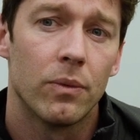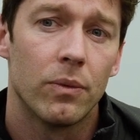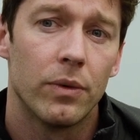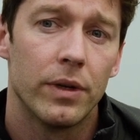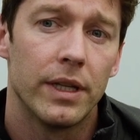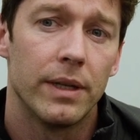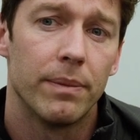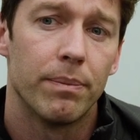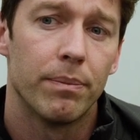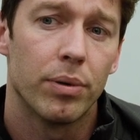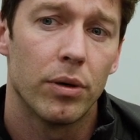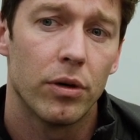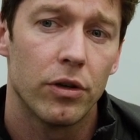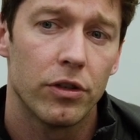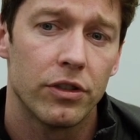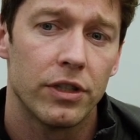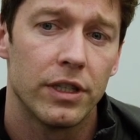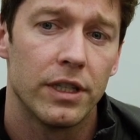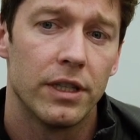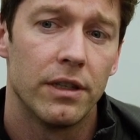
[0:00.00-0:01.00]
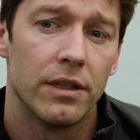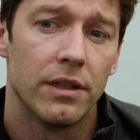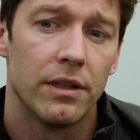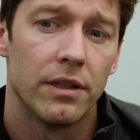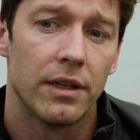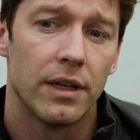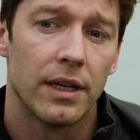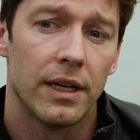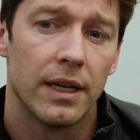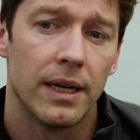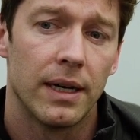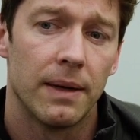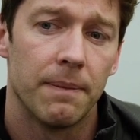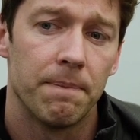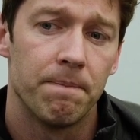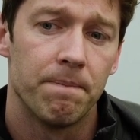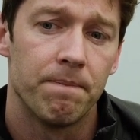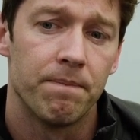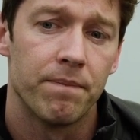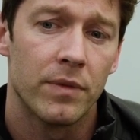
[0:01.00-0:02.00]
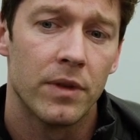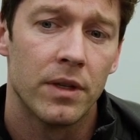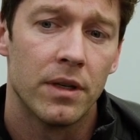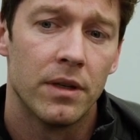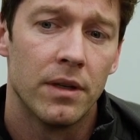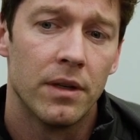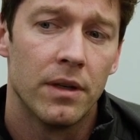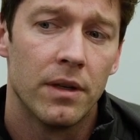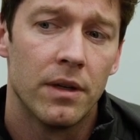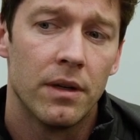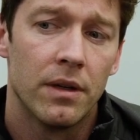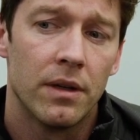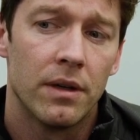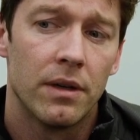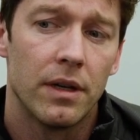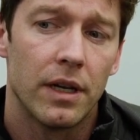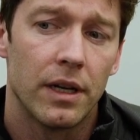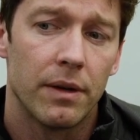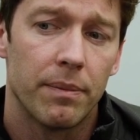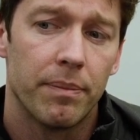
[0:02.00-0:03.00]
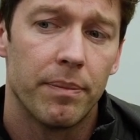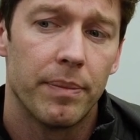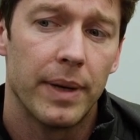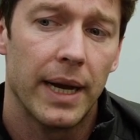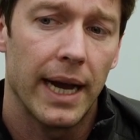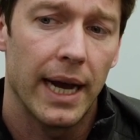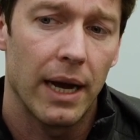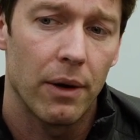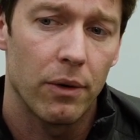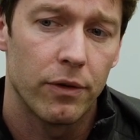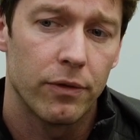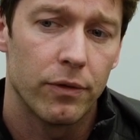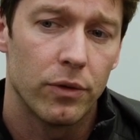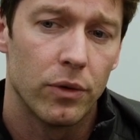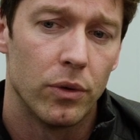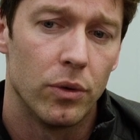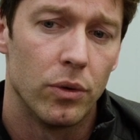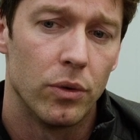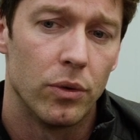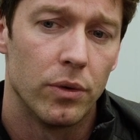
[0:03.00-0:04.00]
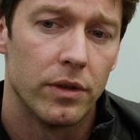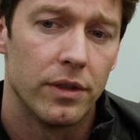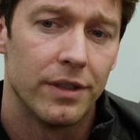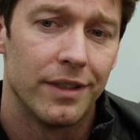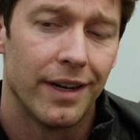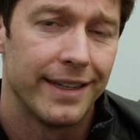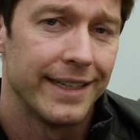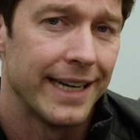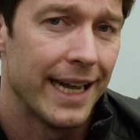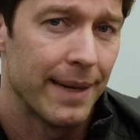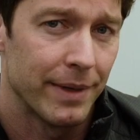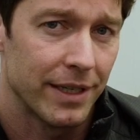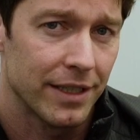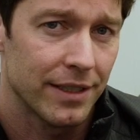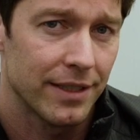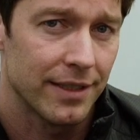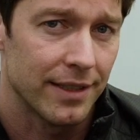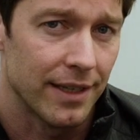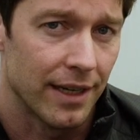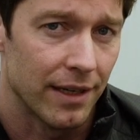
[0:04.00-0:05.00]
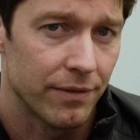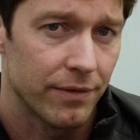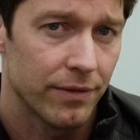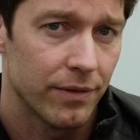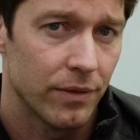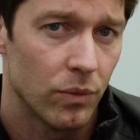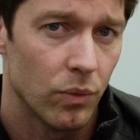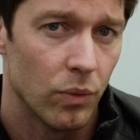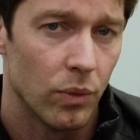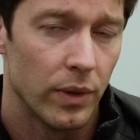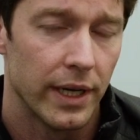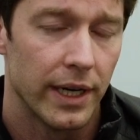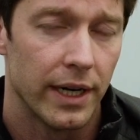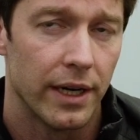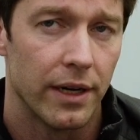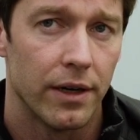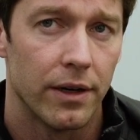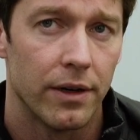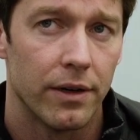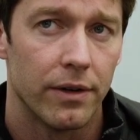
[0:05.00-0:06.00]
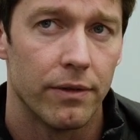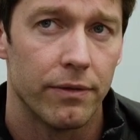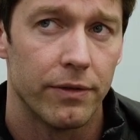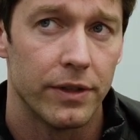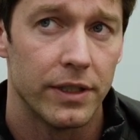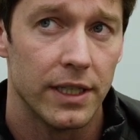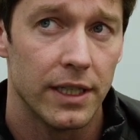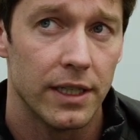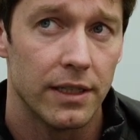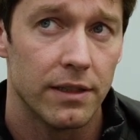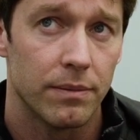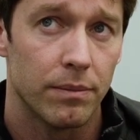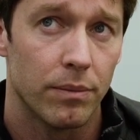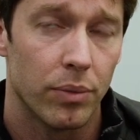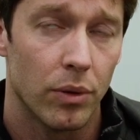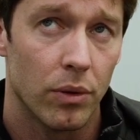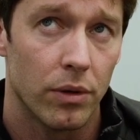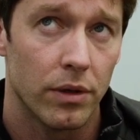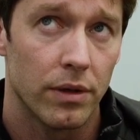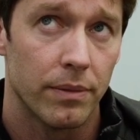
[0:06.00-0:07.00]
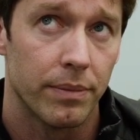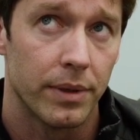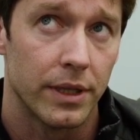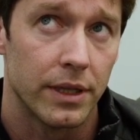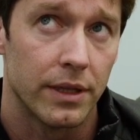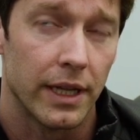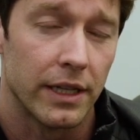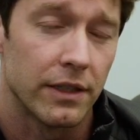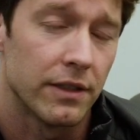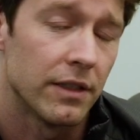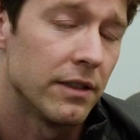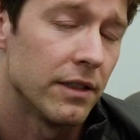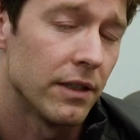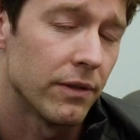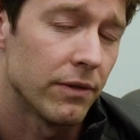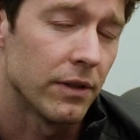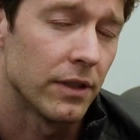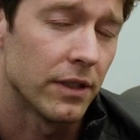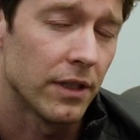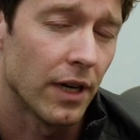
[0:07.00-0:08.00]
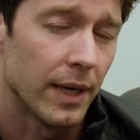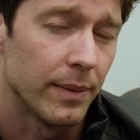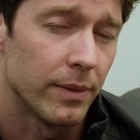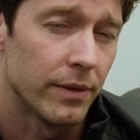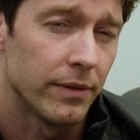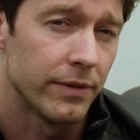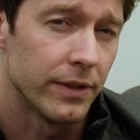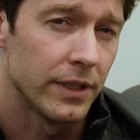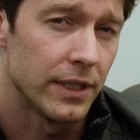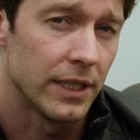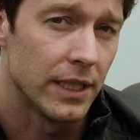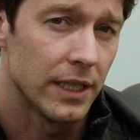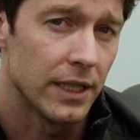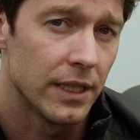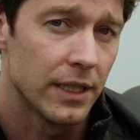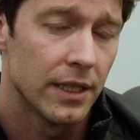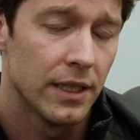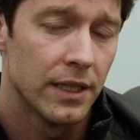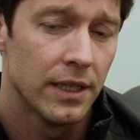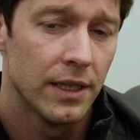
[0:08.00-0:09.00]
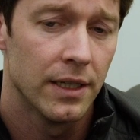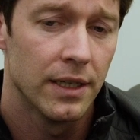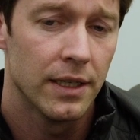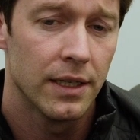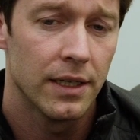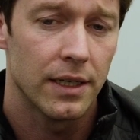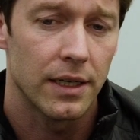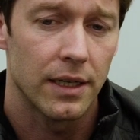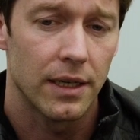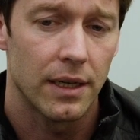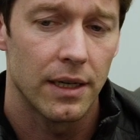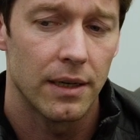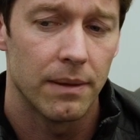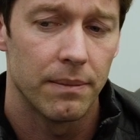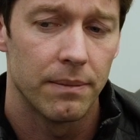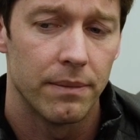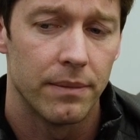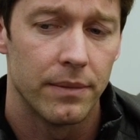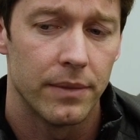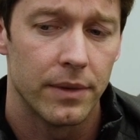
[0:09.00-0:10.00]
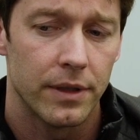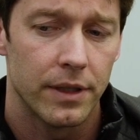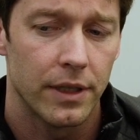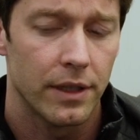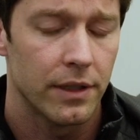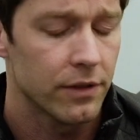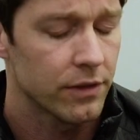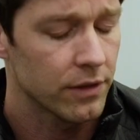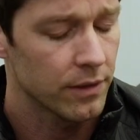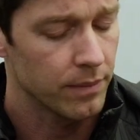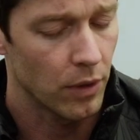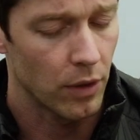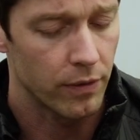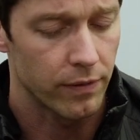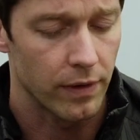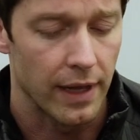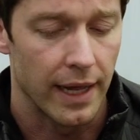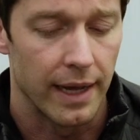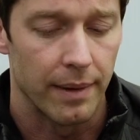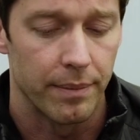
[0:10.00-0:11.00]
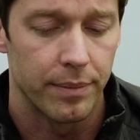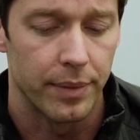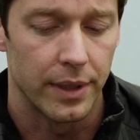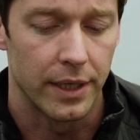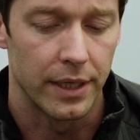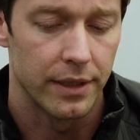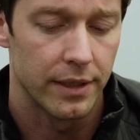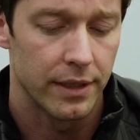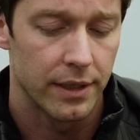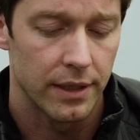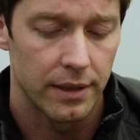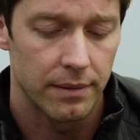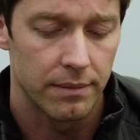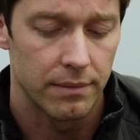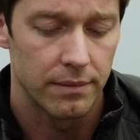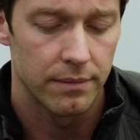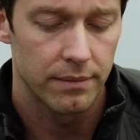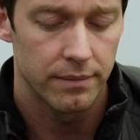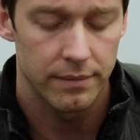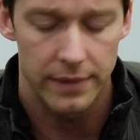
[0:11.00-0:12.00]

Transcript: really pushing um, it powerful dynamic stuff where fatigue is important, but that's a different type of fatigue. Um, there's some overlap, but um,